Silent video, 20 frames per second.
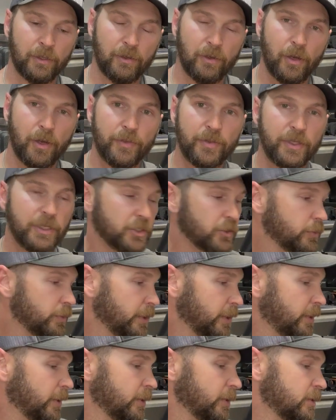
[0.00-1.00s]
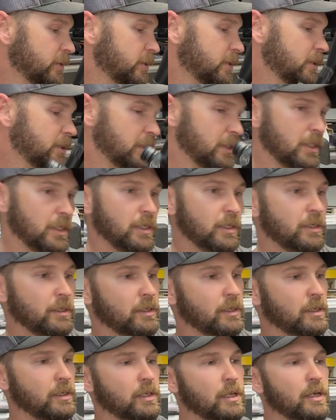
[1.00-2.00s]
On these triggers,
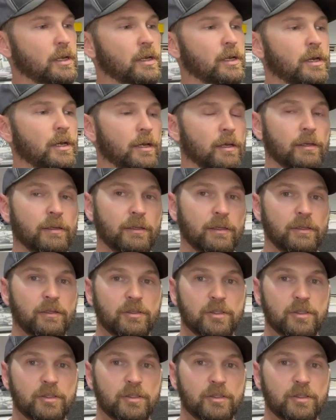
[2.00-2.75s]
and